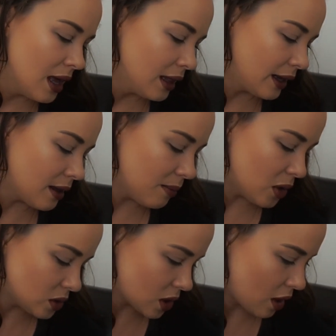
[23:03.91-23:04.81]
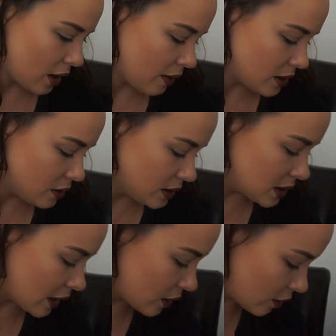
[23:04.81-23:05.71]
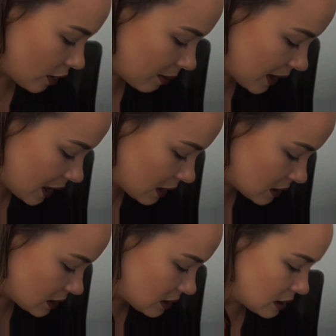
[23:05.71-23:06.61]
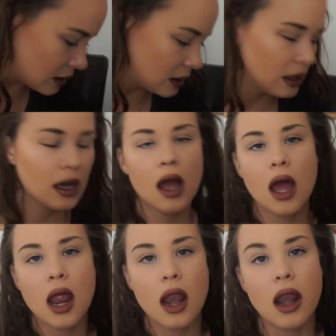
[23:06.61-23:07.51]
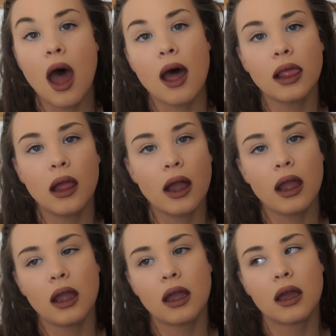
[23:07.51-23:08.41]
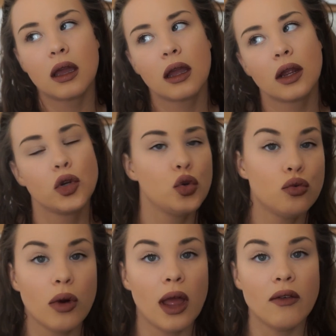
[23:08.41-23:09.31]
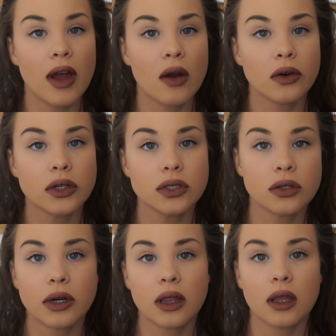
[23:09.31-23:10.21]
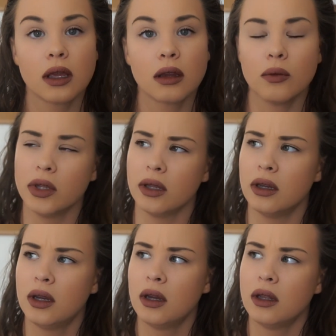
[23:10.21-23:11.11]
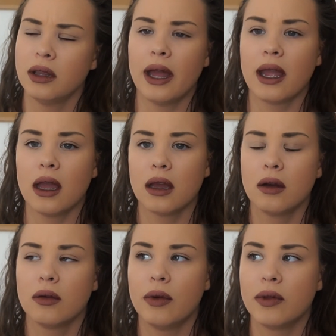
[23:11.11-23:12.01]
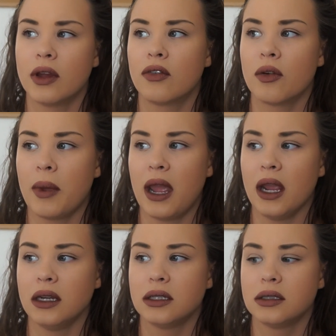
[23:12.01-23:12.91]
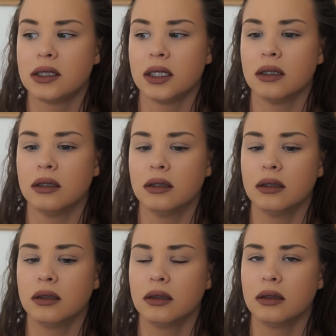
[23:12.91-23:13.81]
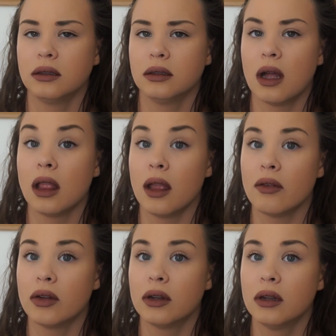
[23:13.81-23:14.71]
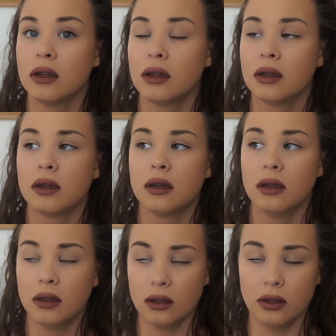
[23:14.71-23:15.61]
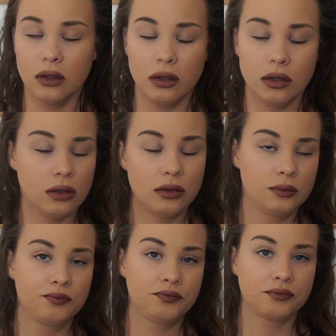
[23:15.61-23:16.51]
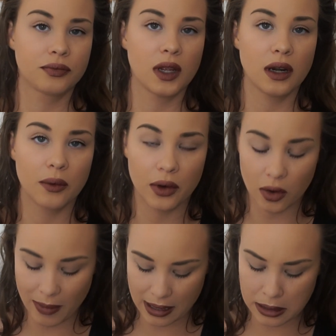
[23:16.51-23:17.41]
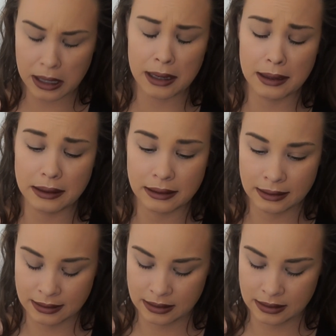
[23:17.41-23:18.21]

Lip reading: Like the most cardio I do is like 30 minutes, not like 12 hours or anything. Well, like we were there from 8 till 11. Ugh. And now we're gonna go back again.